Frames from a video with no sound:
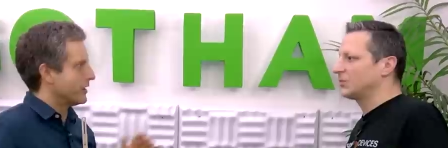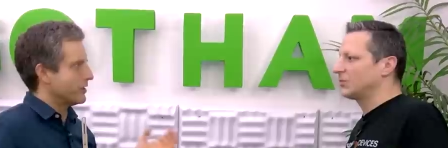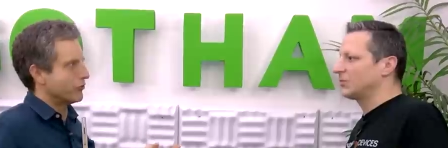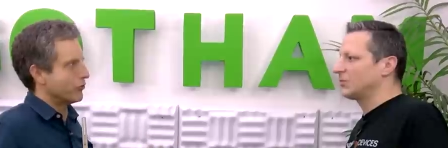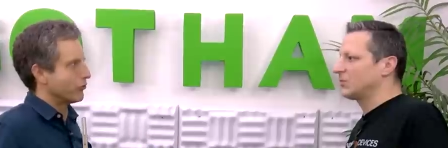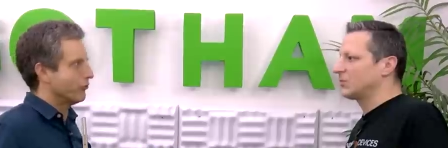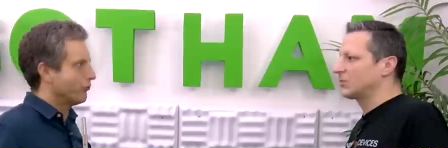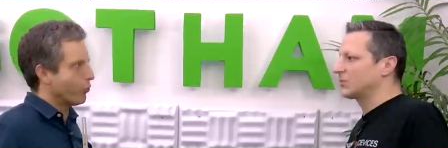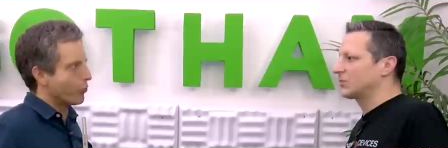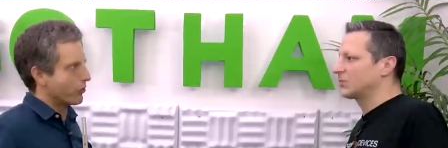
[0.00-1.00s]
Speaker 1: they're just
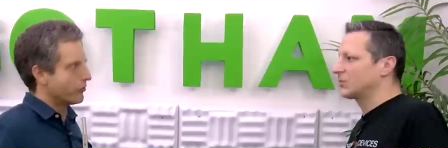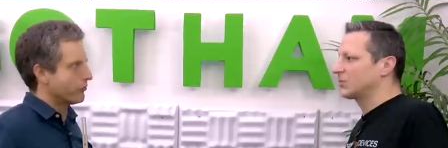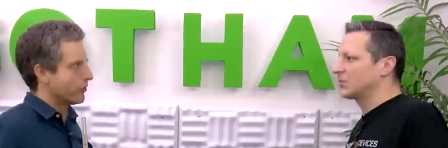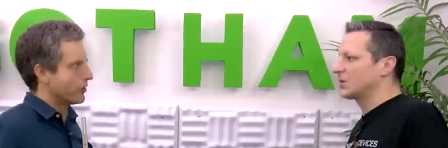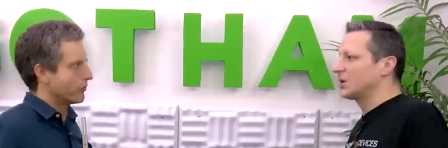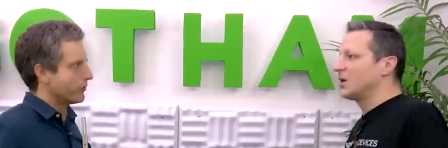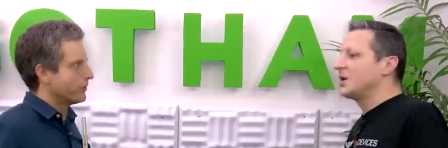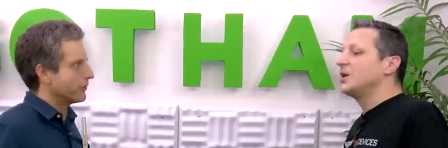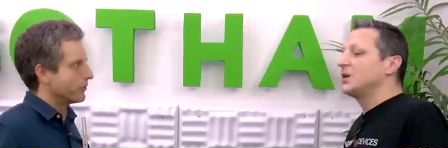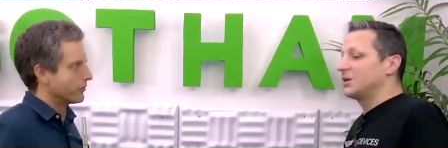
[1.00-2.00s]
four stereo
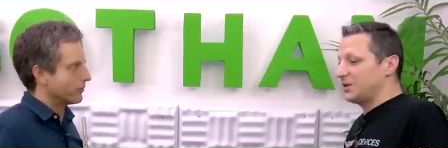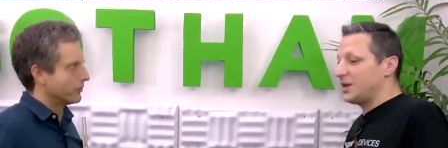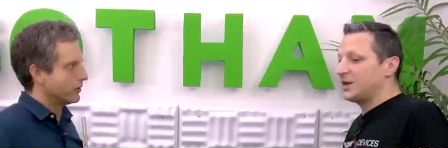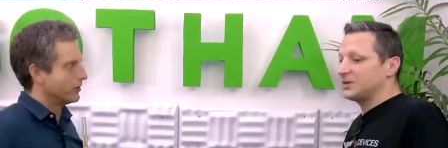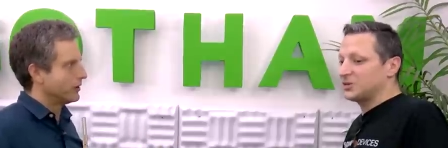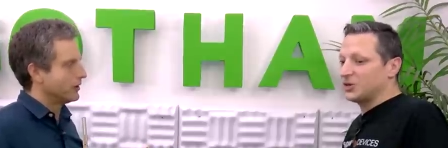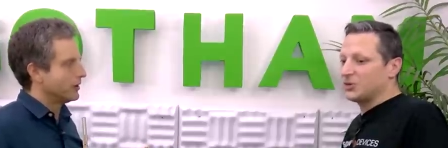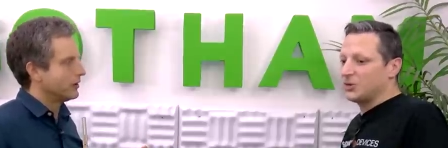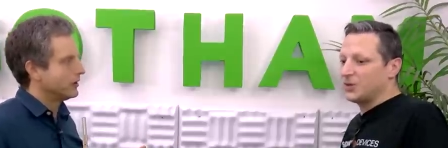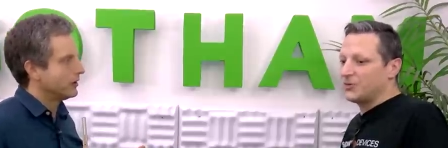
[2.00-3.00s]
receivers.
Speaker 2: Yeah. So
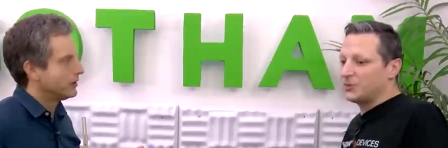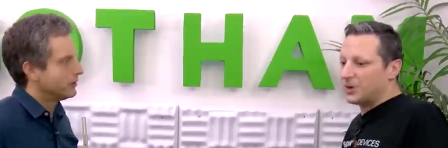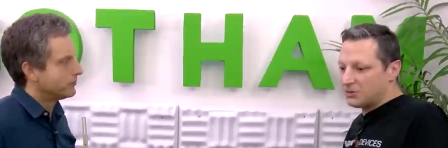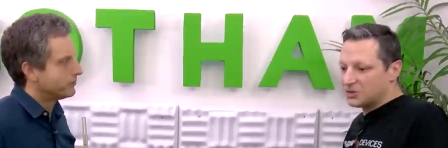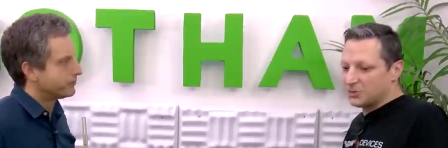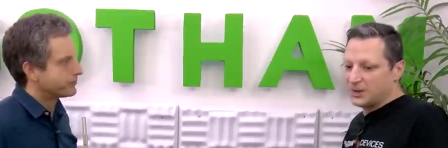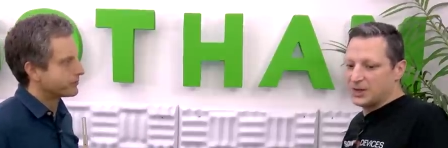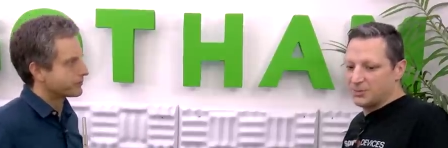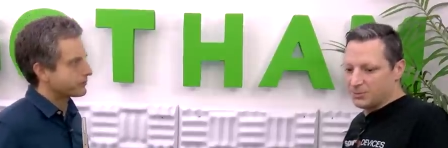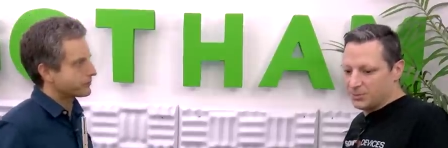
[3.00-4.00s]
if your power
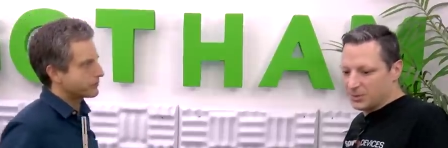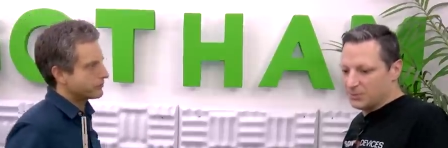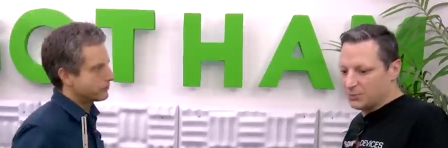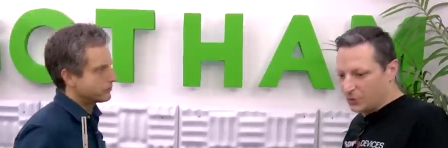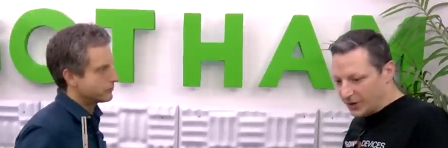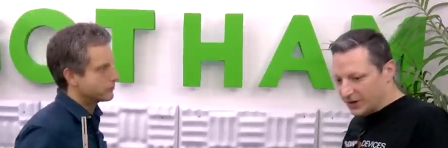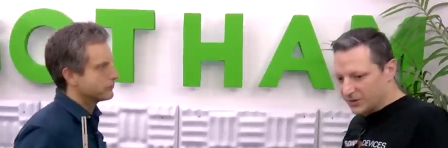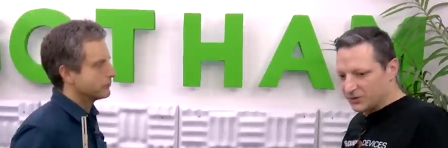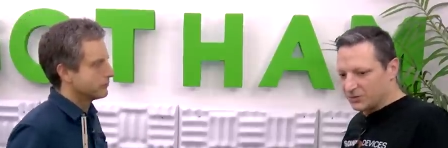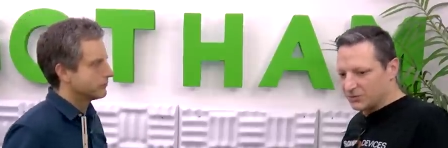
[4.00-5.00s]
supply
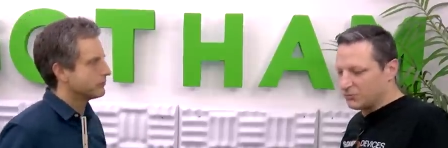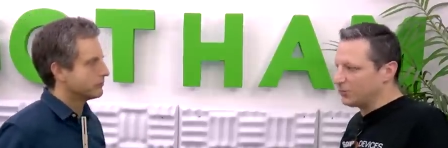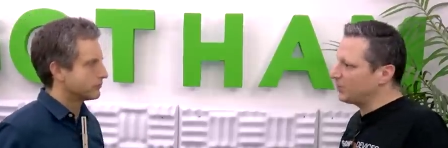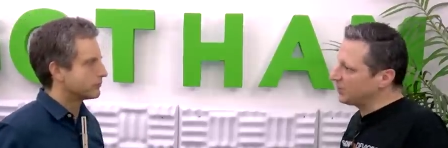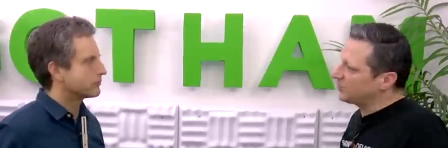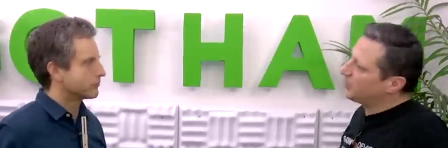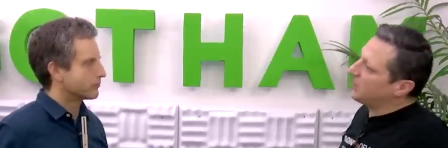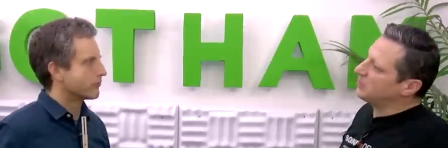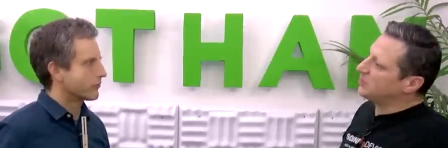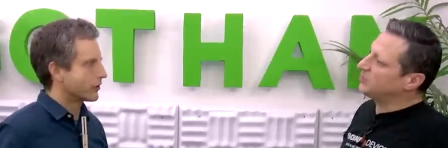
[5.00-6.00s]
breaks, replace the
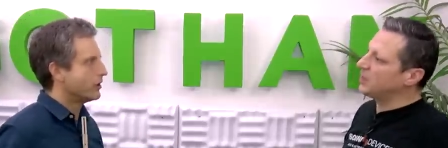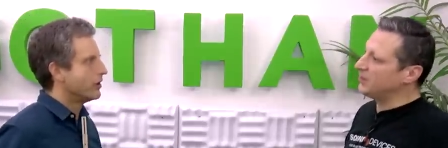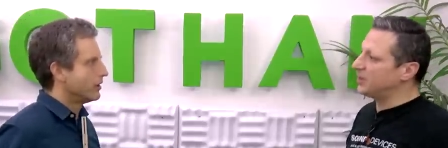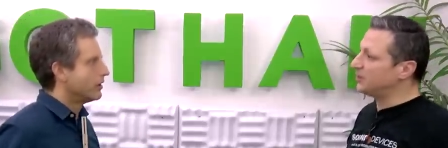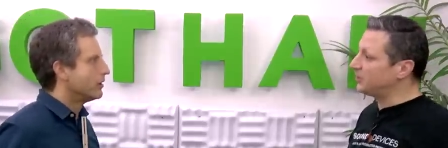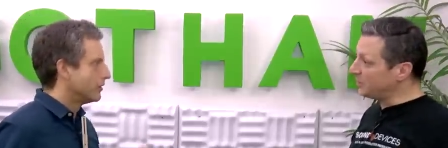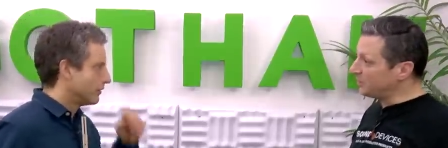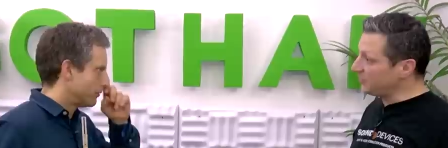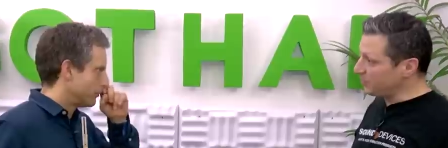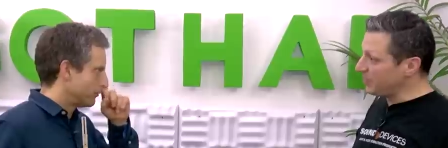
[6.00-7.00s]
power supply because it's
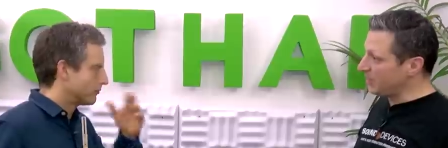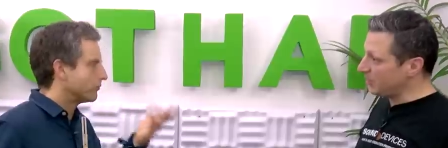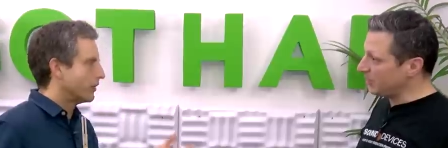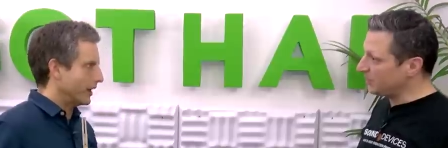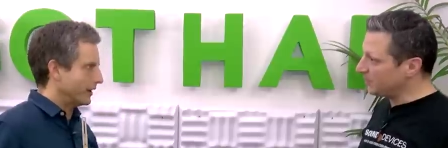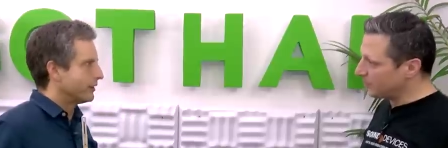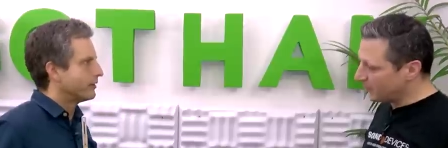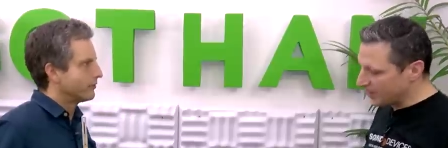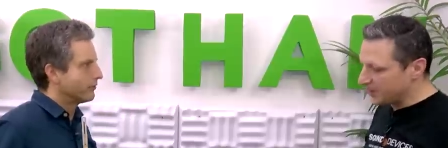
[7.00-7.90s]
DC power. Right. Right.